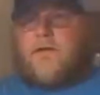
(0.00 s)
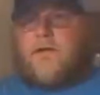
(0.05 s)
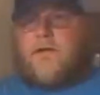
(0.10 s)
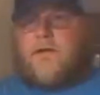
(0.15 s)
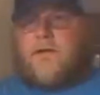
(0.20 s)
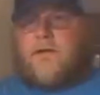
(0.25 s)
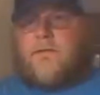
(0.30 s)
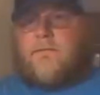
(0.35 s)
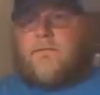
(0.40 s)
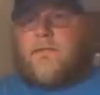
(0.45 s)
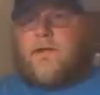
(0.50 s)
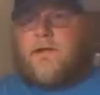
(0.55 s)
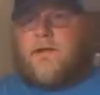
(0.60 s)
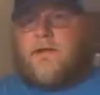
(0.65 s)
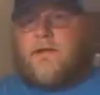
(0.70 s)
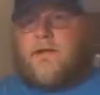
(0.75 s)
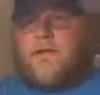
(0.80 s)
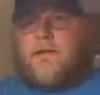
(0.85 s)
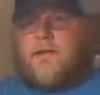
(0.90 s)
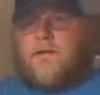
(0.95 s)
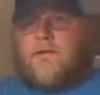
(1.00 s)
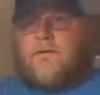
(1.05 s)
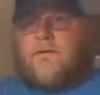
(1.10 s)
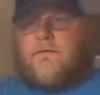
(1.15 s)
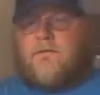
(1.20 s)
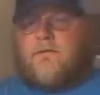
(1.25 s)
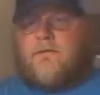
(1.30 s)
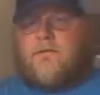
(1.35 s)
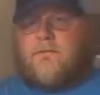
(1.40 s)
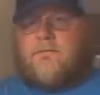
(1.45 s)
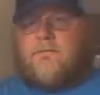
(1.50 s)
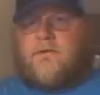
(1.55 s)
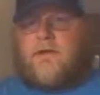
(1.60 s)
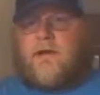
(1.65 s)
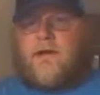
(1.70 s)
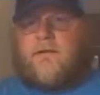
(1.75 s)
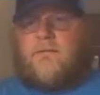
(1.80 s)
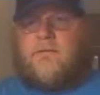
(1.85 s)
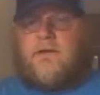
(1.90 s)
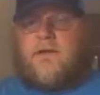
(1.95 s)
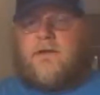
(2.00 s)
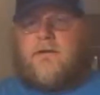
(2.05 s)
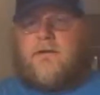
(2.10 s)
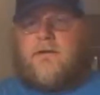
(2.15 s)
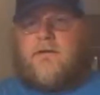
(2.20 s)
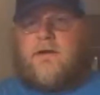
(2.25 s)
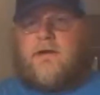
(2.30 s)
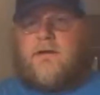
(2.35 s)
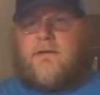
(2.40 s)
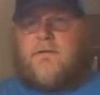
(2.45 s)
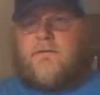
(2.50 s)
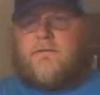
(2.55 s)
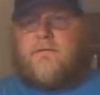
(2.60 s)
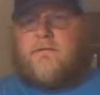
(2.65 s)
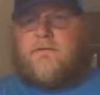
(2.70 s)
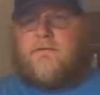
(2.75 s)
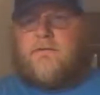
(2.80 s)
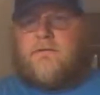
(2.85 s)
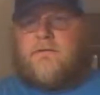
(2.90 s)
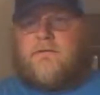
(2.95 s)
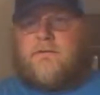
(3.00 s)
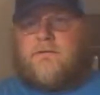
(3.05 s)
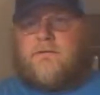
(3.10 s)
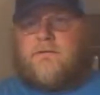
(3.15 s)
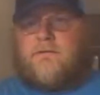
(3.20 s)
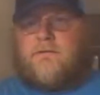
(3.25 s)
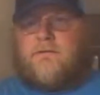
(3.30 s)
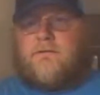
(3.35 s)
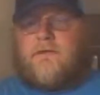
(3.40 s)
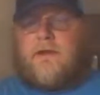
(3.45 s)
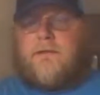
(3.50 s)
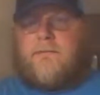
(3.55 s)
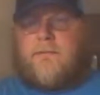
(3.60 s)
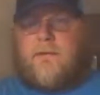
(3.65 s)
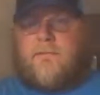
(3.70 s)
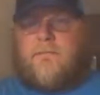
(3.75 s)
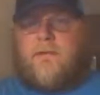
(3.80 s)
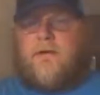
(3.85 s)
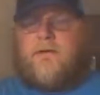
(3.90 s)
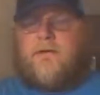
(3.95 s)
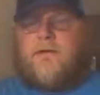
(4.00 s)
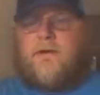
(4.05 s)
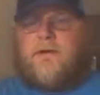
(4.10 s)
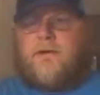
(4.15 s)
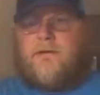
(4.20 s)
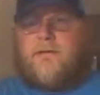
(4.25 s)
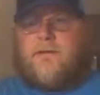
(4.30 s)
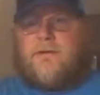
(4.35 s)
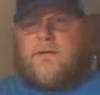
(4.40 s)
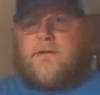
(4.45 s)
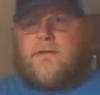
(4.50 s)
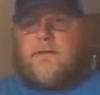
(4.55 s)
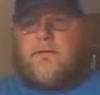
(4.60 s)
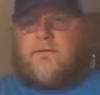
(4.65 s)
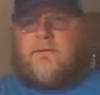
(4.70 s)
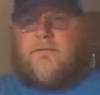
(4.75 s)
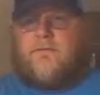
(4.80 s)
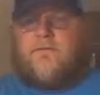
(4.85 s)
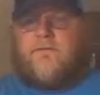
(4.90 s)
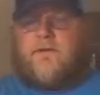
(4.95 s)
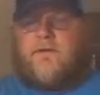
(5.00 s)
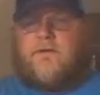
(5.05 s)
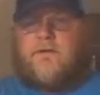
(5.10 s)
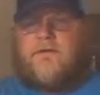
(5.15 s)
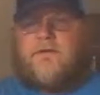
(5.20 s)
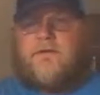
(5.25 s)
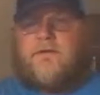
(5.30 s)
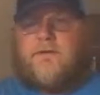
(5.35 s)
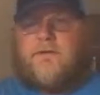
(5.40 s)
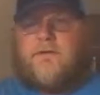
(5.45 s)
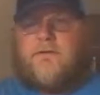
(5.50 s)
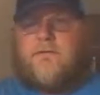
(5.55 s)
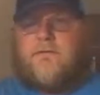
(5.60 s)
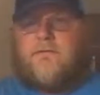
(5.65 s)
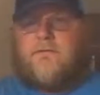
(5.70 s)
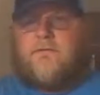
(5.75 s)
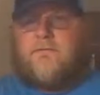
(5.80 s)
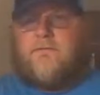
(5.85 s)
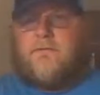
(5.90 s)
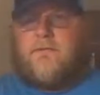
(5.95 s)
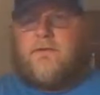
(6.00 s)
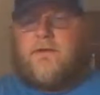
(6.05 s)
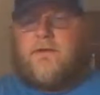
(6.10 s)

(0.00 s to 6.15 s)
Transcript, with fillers: earn me some time to go out to take my boat out and go fishing.